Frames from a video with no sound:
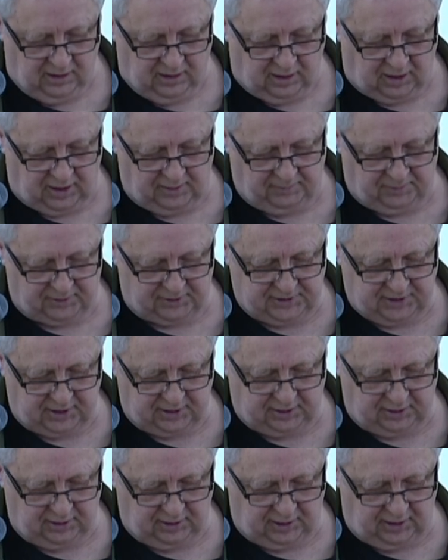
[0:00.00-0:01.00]
I
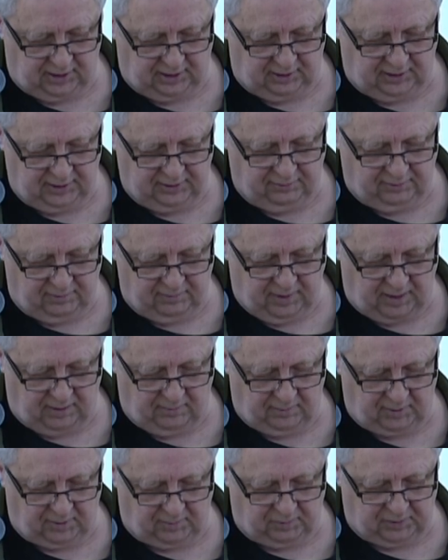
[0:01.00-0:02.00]
particularly
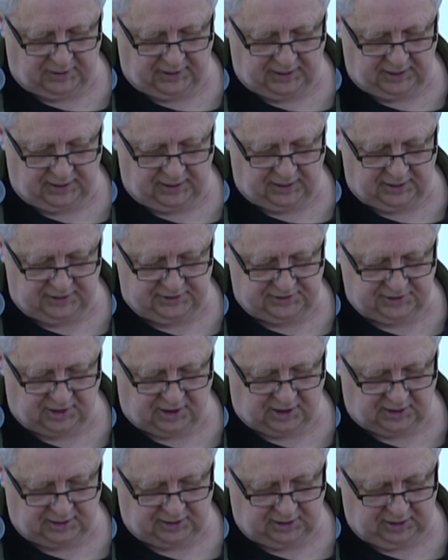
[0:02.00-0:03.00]
remember playing ice
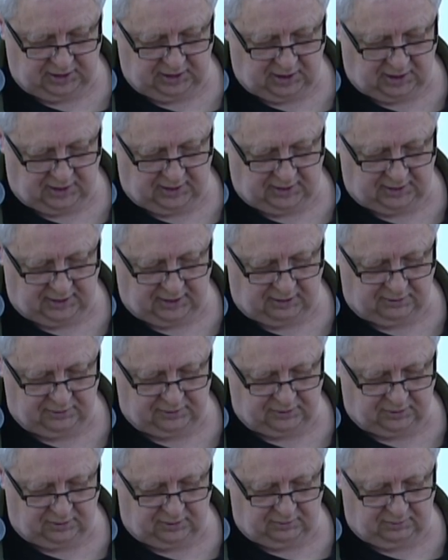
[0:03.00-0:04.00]
hockey on an
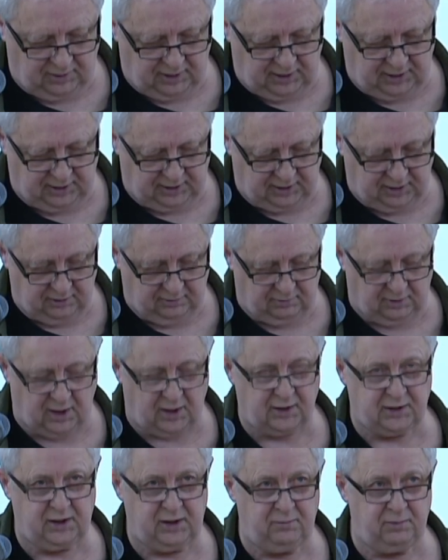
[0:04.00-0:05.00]
outdoor rink in
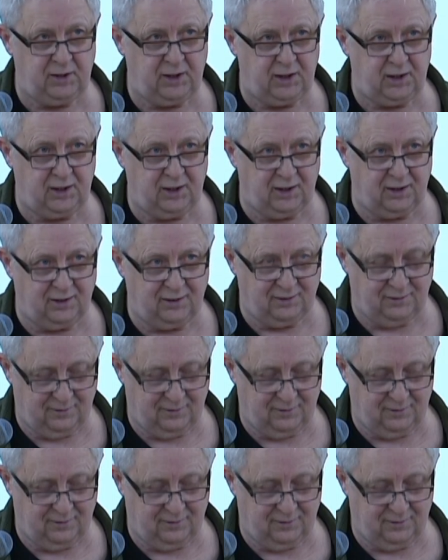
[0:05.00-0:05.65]
Rocky Bay.